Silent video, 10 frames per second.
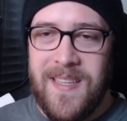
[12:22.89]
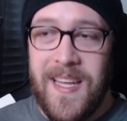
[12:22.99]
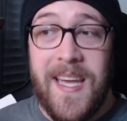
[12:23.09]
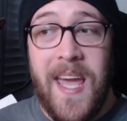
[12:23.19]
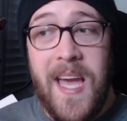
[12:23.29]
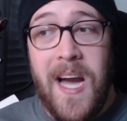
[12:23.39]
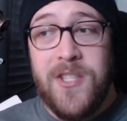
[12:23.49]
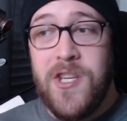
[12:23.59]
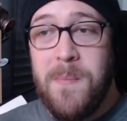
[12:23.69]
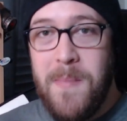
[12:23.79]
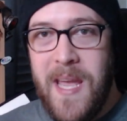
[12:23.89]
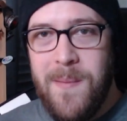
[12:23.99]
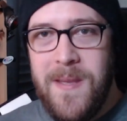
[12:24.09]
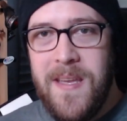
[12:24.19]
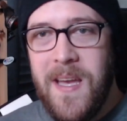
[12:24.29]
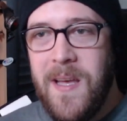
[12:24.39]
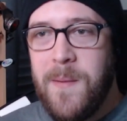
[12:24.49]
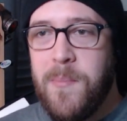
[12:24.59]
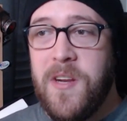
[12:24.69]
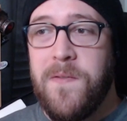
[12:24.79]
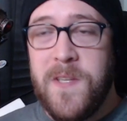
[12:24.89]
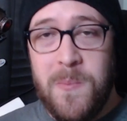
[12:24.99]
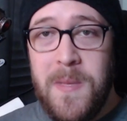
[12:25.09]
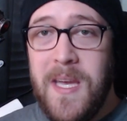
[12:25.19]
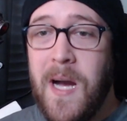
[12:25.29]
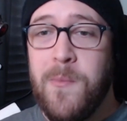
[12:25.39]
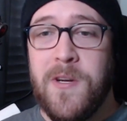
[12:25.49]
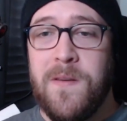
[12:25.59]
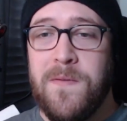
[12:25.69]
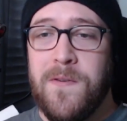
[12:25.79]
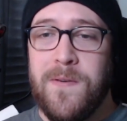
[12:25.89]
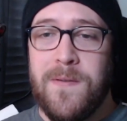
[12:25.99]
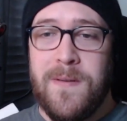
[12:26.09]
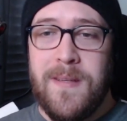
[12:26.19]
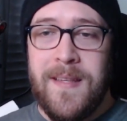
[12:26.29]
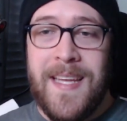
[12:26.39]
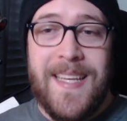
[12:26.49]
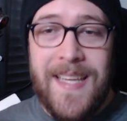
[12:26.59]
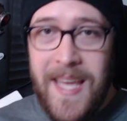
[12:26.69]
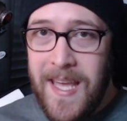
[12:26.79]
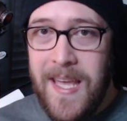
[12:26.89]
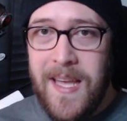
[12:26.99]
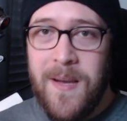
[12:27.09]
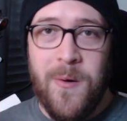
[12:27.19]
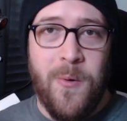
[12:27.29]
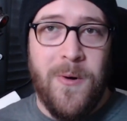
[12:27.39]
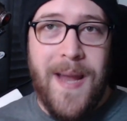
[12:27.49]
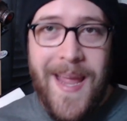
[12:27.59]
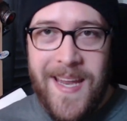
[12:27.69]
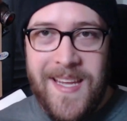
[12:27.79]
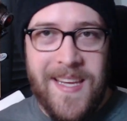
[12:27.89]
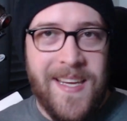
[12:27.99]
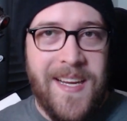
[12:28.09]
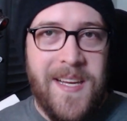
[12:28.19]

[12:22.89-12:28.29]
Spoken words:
Like Heihachi maybe, but if it's me, I'm looking for like King or Eddie,